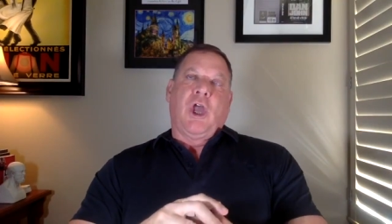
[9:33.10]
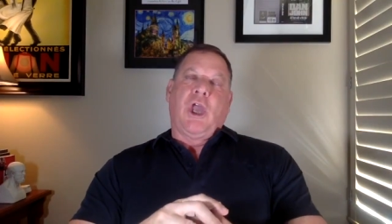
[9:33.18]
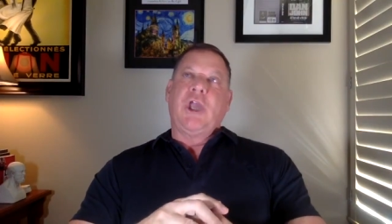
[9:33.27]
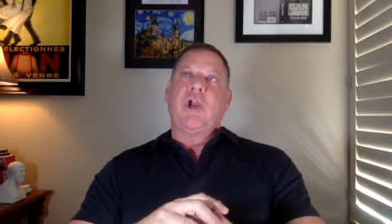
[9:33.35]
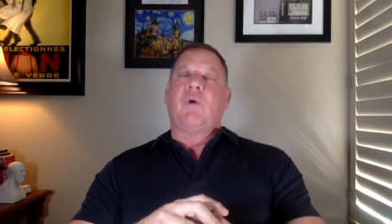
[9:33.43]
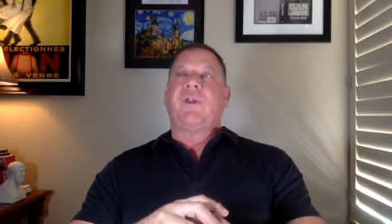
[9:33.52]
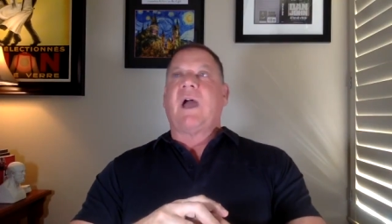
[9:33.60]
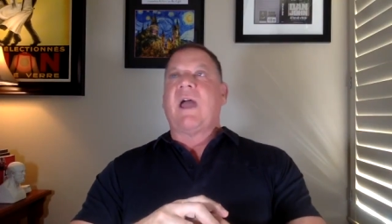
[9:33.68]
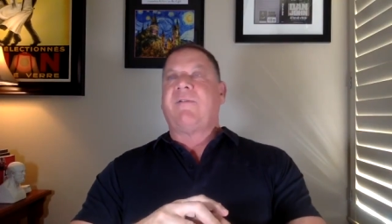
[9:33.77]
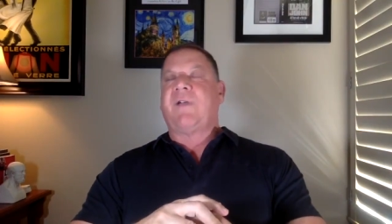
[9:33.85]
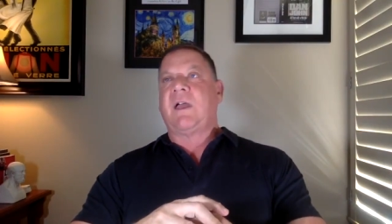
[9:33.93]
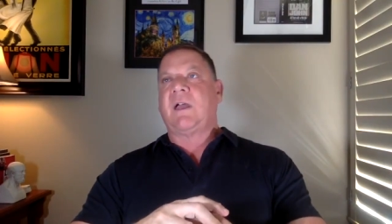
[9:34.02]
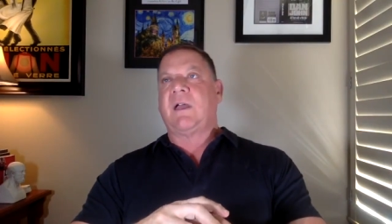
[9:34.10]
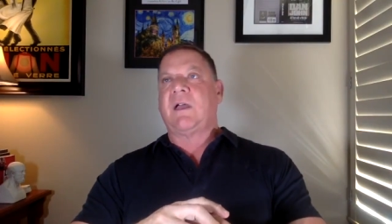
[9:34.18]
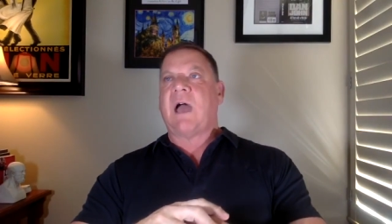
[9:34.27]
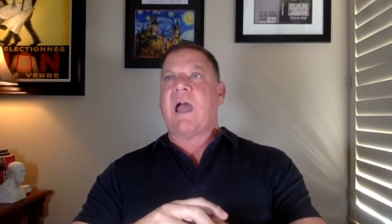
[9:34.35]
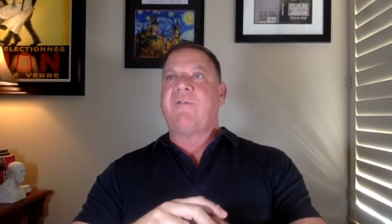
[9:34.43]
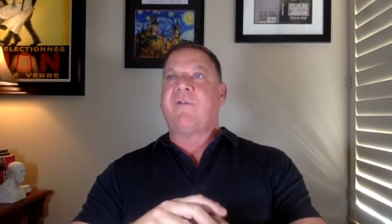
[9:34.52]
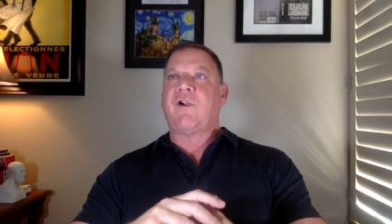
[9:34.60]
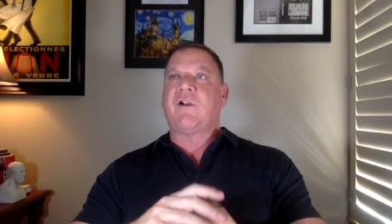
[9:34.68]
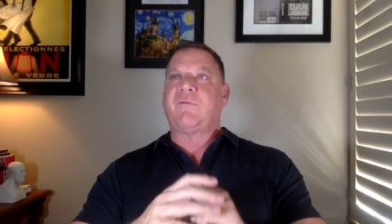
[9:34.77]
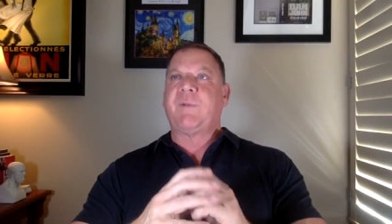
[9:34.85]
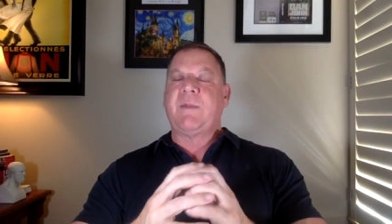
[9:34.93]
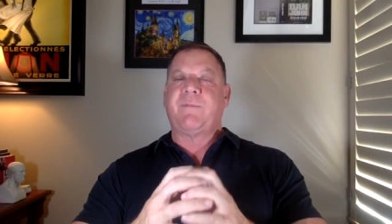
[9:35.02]
you know, I've I've heard
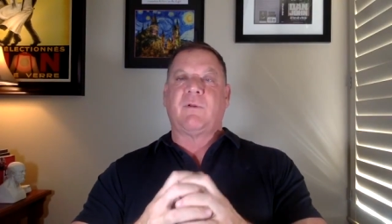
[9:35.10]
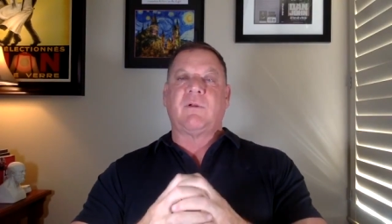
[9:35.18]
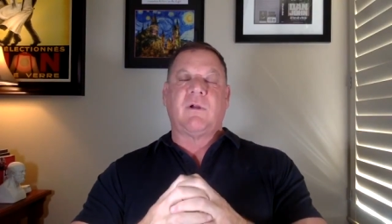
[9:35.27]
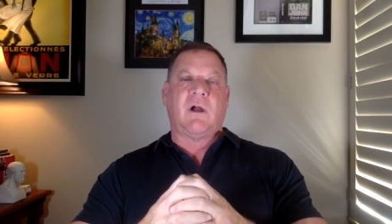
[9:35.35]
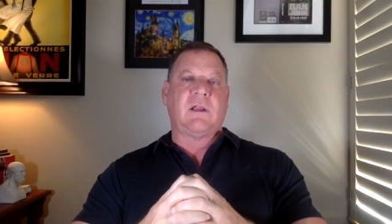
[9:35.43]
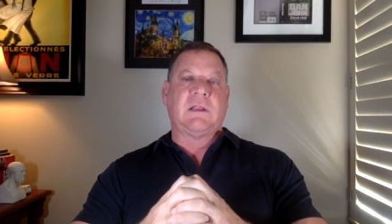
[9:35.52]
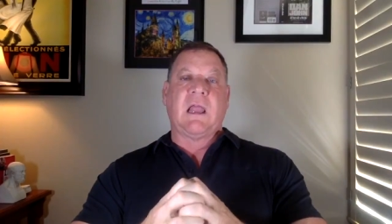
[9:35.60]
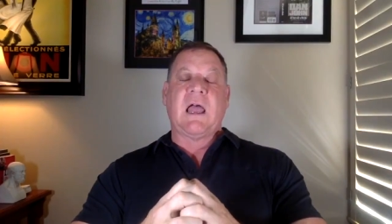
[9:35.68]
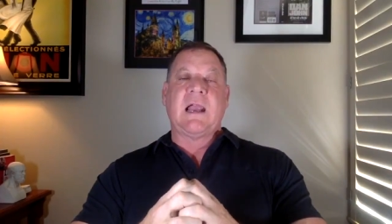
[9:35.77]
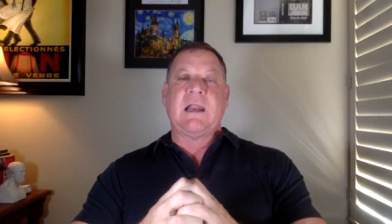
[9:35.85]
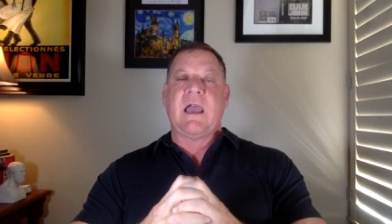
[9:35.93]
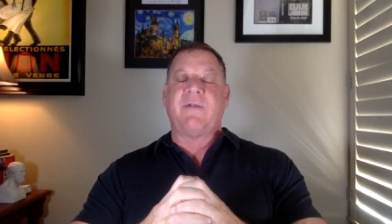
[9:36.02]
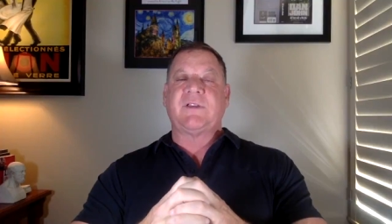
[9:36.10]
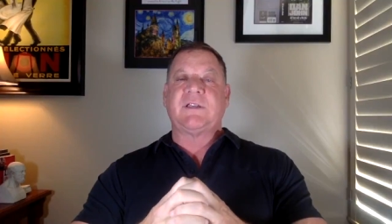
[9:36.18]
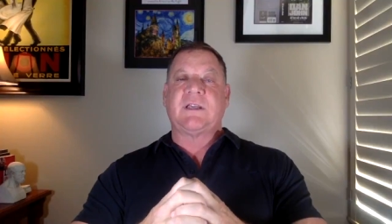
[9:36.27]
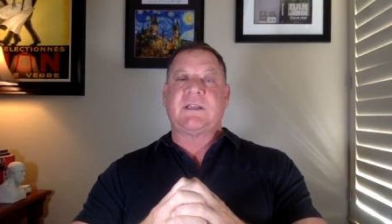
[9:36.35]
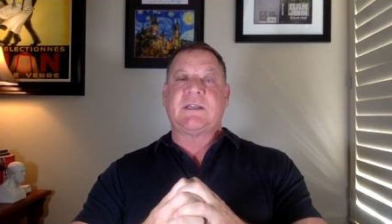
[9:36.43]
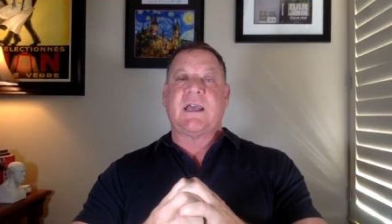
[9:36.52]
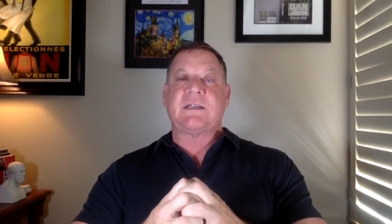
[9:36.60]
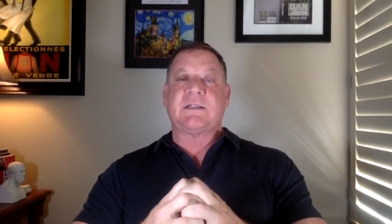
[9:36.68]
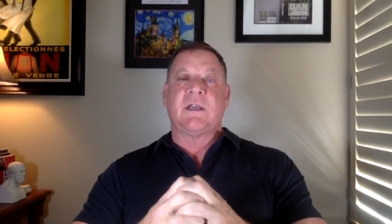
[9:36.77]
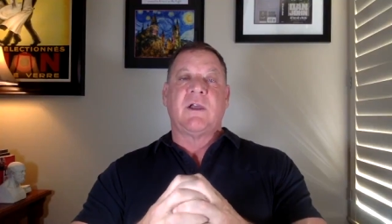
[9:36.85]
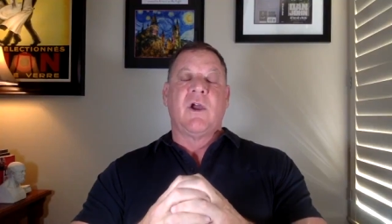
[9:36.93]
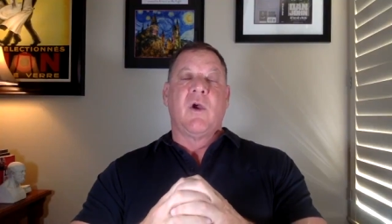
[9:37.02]
of people online having success